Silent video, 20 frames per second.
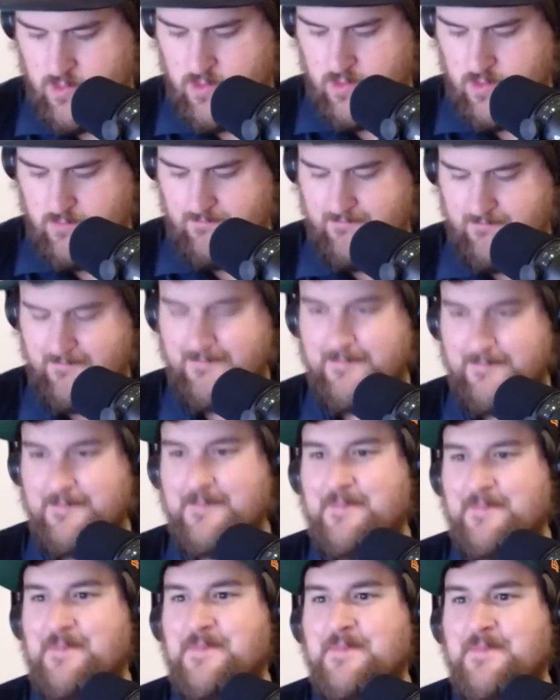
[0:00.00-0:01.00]

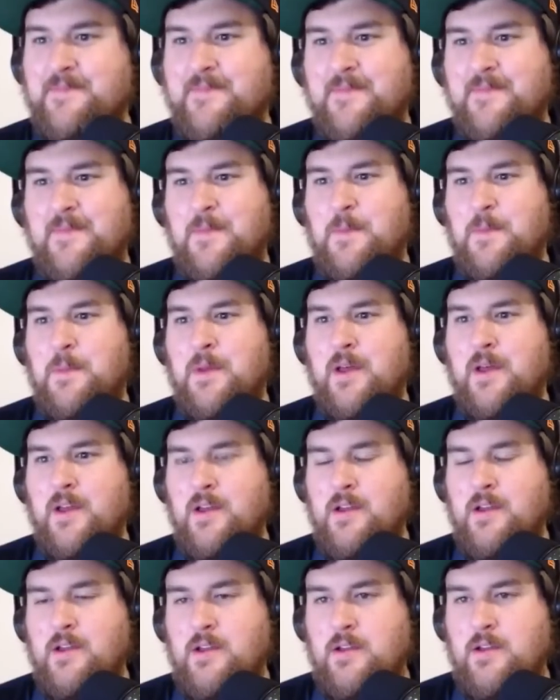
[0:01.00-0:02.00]

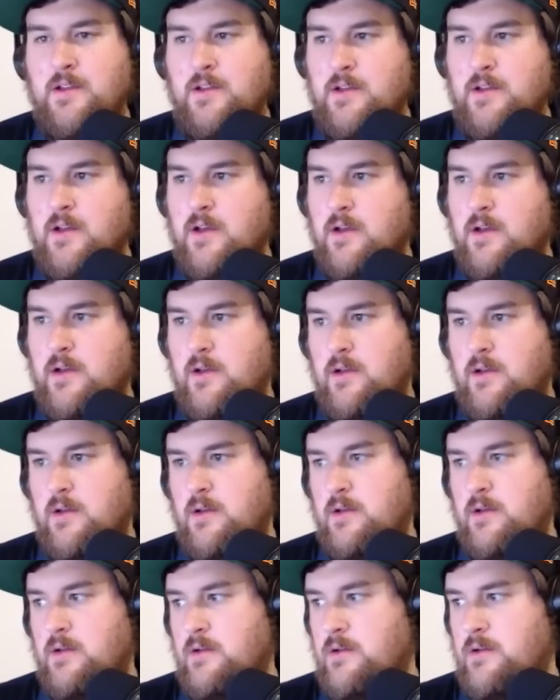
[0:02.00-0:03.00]

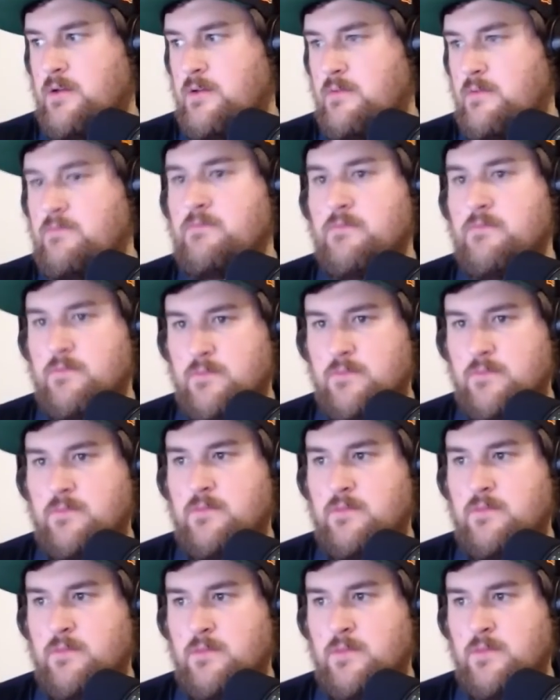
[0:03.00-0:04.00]

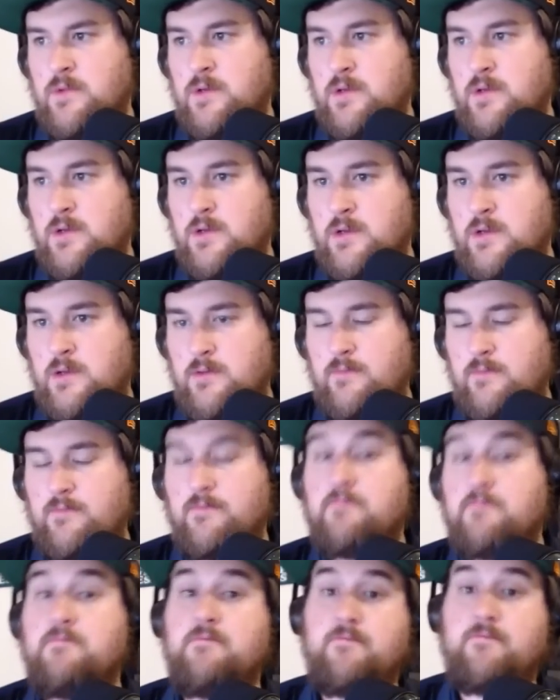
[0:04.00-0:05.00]

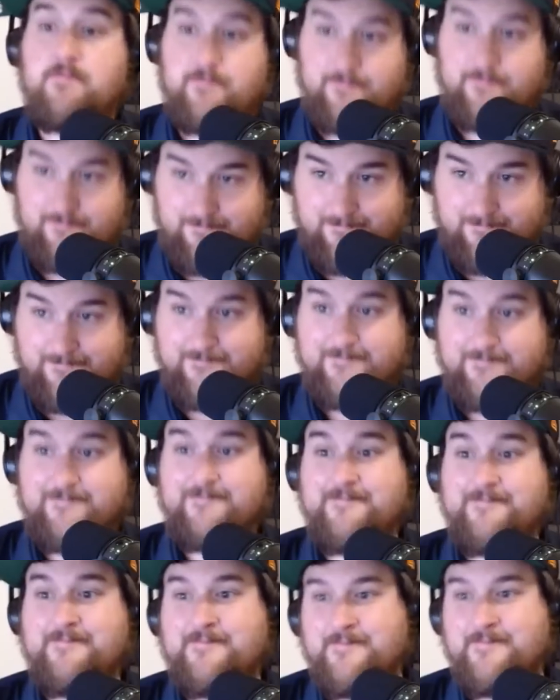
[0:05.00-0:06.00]

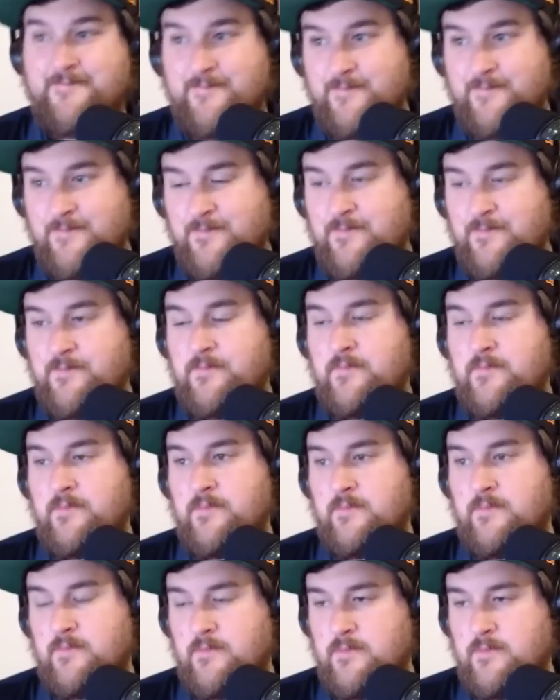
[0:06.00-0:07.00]

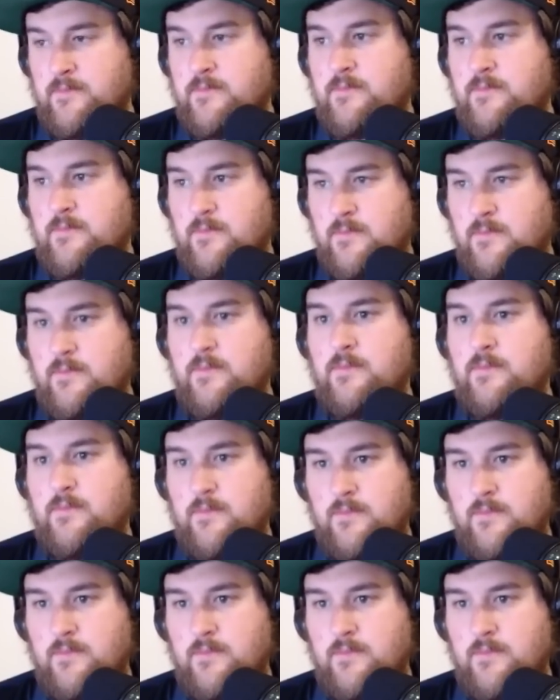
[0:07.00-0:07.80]
(not speaking)